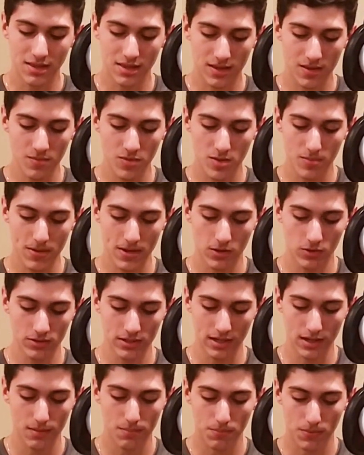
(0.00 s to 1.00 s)
It seems to be
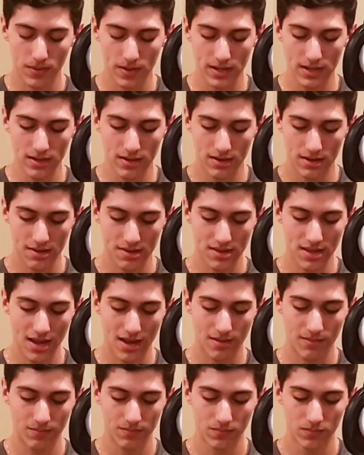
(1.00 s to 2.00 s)
holding up pretty good. It's
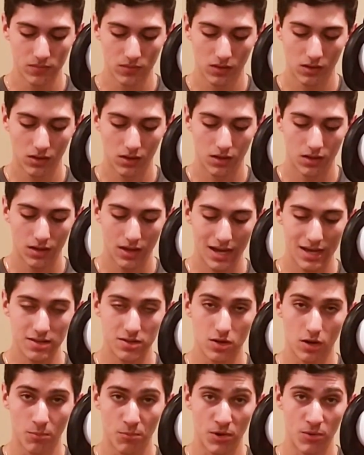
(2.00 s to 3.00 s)
not,
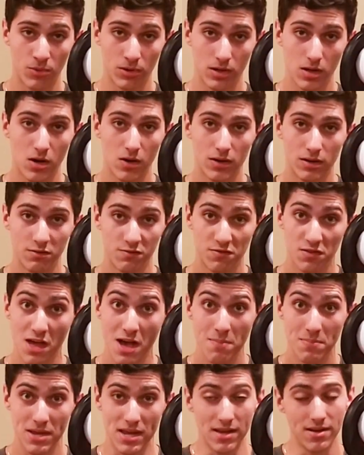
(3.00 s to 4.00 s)
as Derpy would call it,
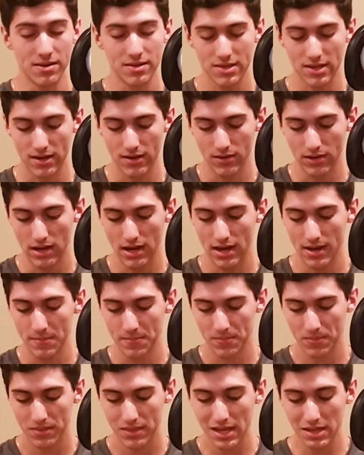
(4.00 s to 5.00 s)
floppy. So
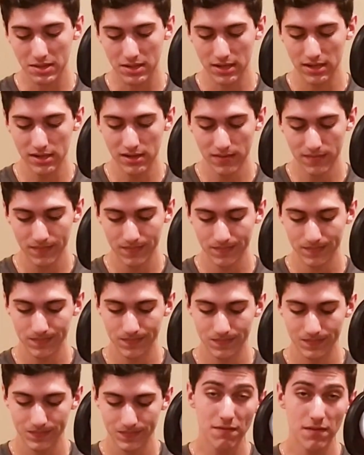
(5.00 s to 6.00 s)
that's good.
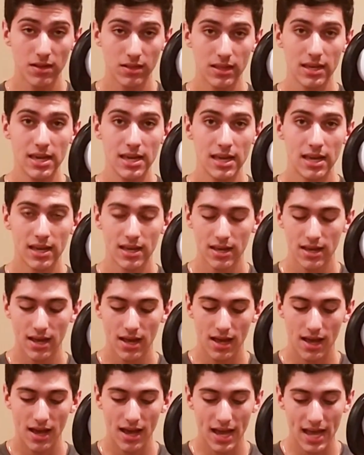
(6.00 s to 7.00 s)
Definitely
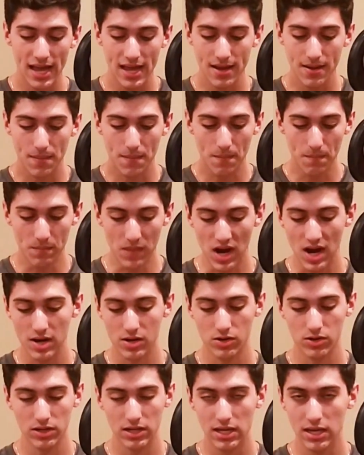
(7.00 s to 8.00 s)
a
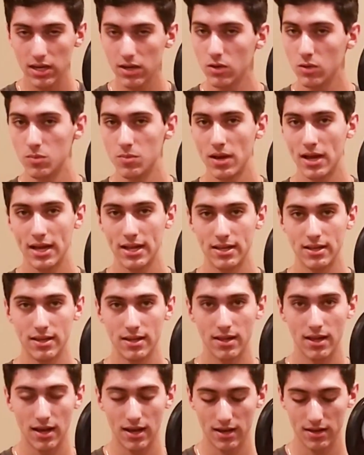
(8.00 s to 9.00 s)
modern cube,
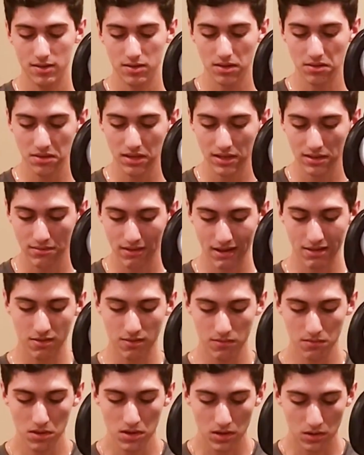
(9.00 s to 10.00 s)
and something
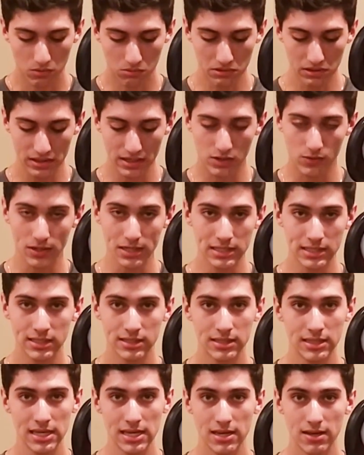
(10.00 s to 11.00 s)
that's really
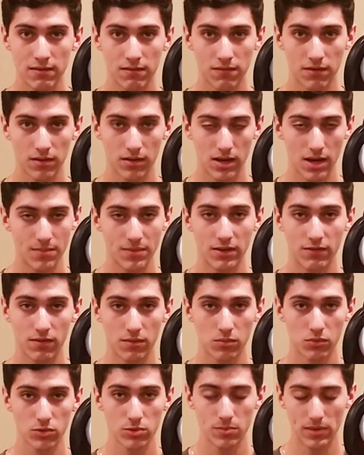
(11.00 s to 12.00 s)
great to see
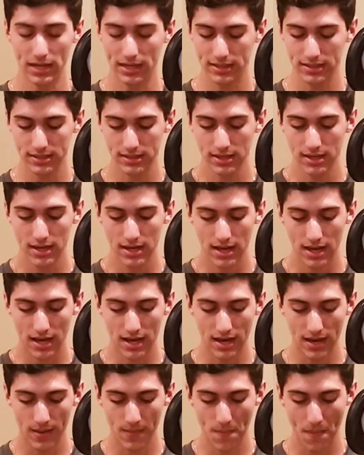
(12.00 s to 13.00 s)
coming from Rubik's.
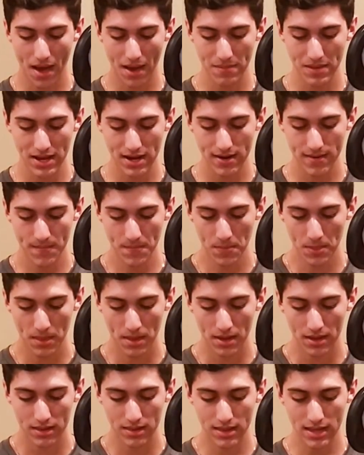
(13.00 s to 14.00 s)
I mean,
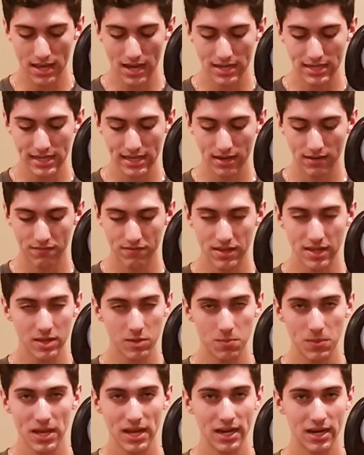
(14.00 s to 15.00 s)
the idea of
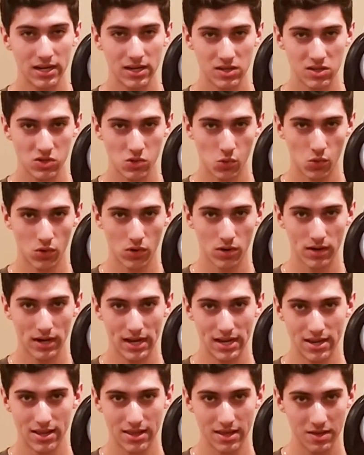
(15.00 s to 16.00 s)
this being in a
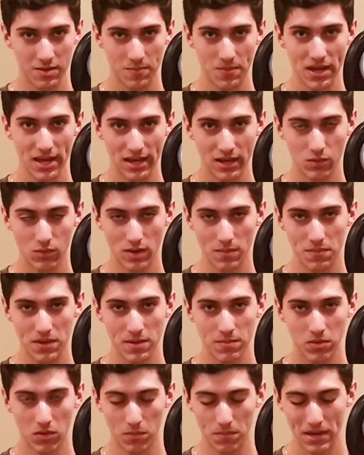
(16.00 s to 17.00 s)
store and this being
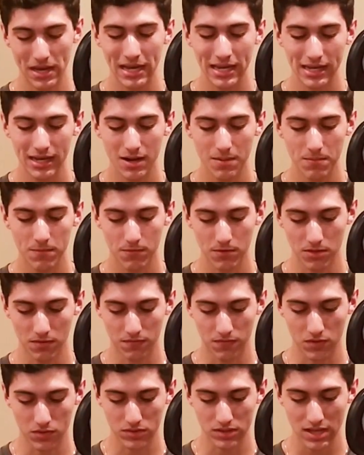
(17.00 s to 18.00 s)
what people pick up
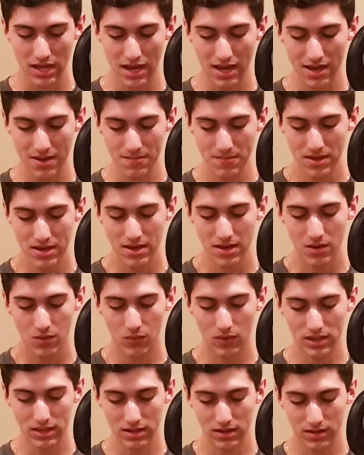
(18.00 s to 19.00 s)
for the first time
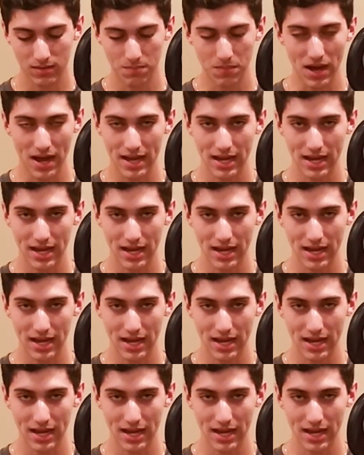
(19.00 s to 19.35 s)
when they're